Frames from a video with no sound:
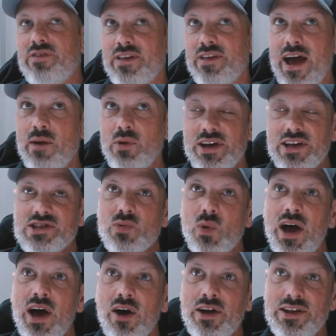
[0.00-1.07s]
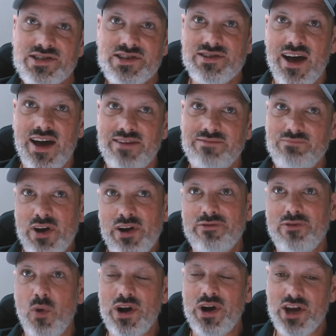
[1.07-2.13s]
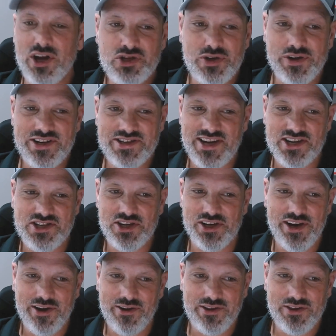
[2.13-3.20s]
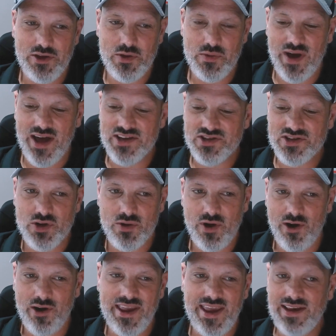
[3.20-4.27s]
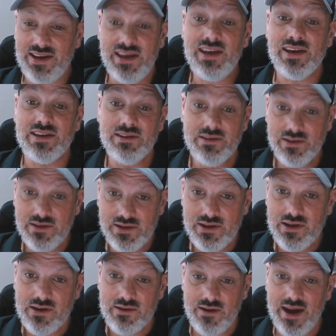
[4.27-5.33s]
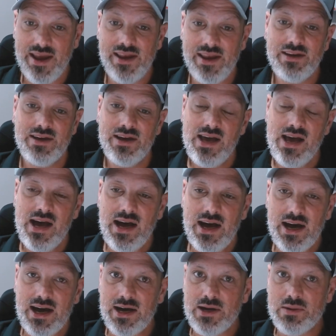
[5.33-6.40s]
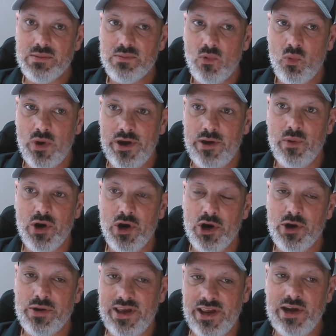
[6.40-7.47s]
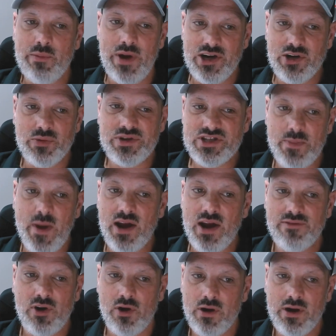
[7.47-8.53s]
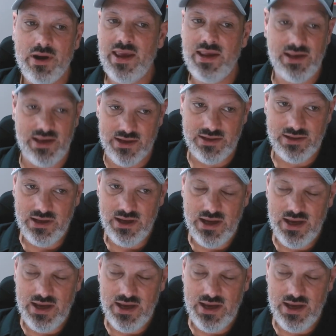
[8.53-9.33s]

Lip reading: for that one as well. It's not in a foreign country. It's actually here in the US. So Hurricane Ian, right? We were getting ready to respond for Hurricane Ian.